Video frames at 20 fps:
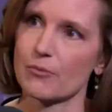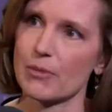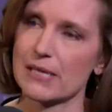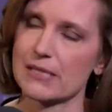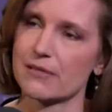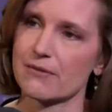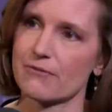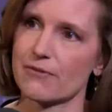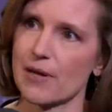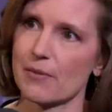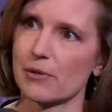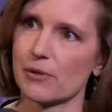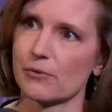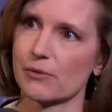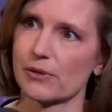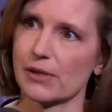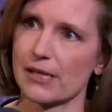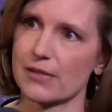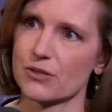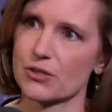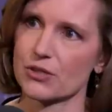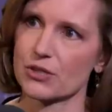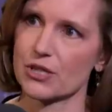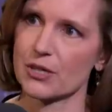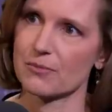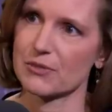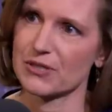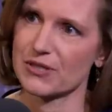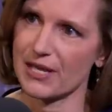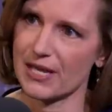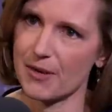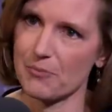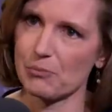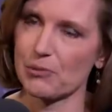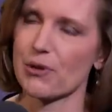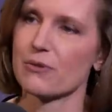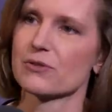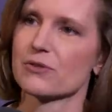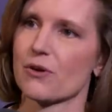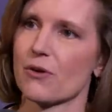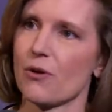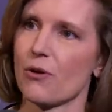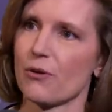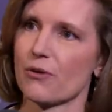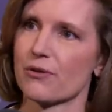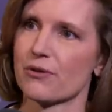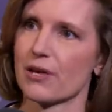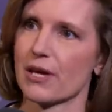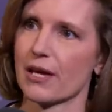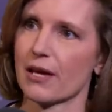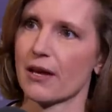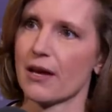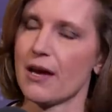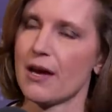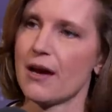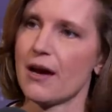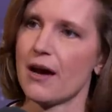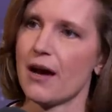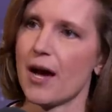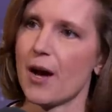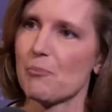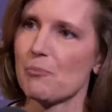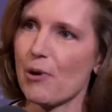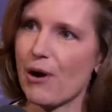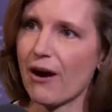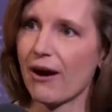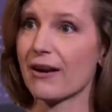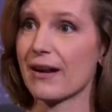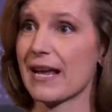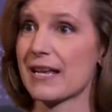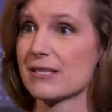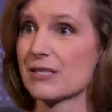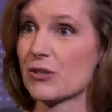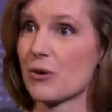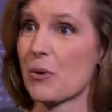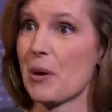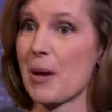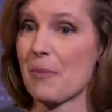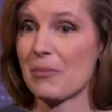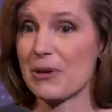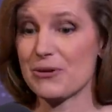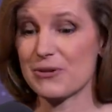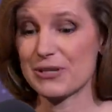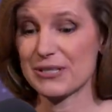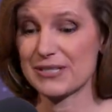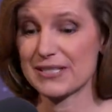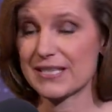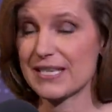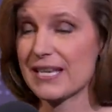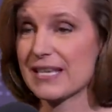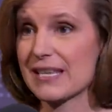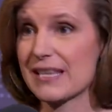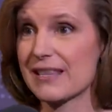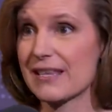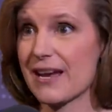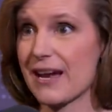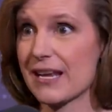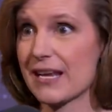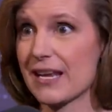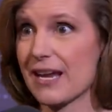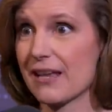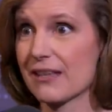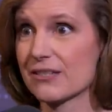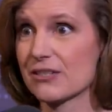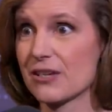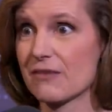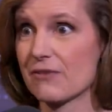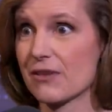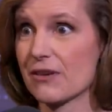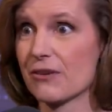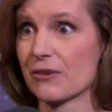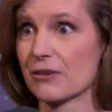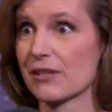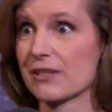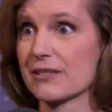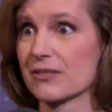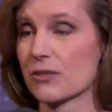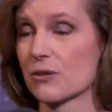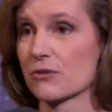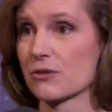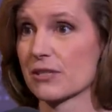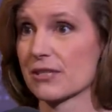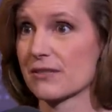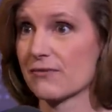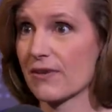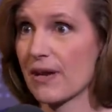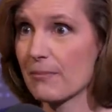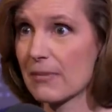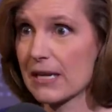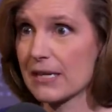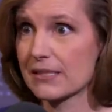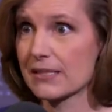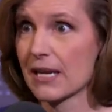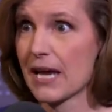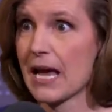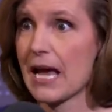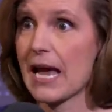based on family relationships, then it blows the whole thing apart. And so, but you can see that the ideology of the early socialist feminists